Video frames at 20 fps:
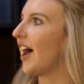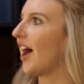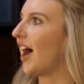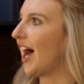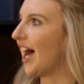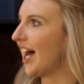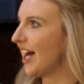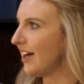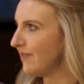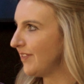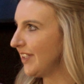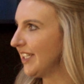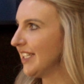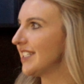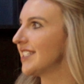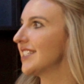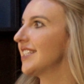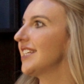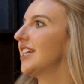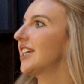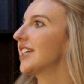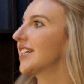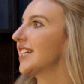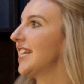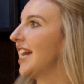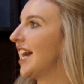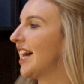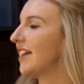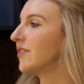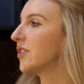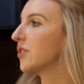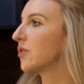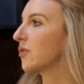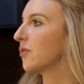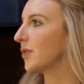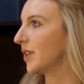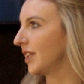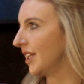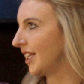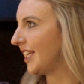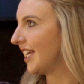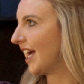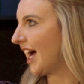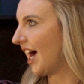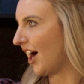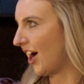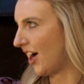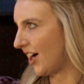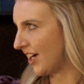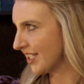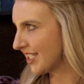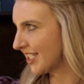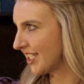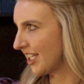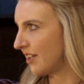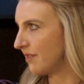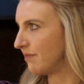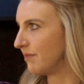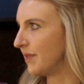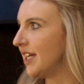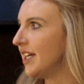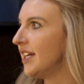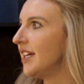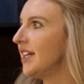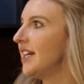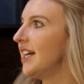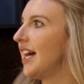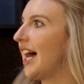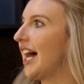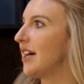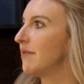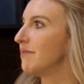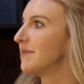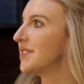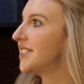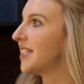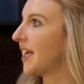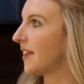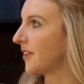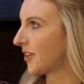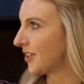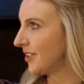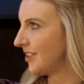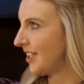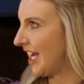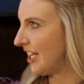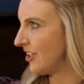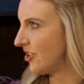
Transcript: obviously are going to have a really awesome seller net